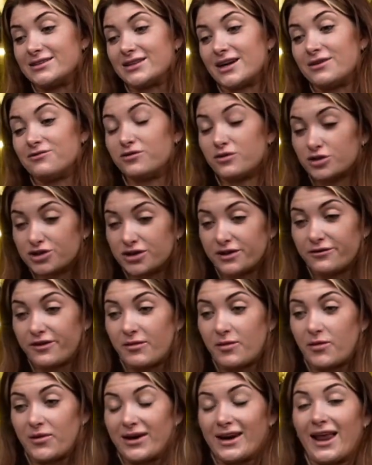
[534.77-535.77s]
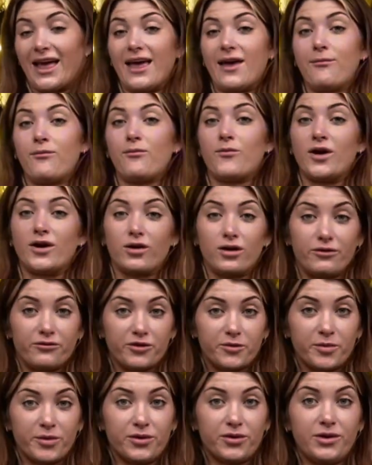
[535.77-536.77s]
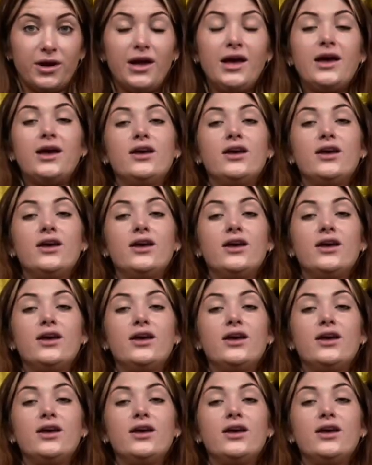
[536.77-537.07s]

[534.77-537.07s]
unfortunately Phoebe went lame when Olive was born,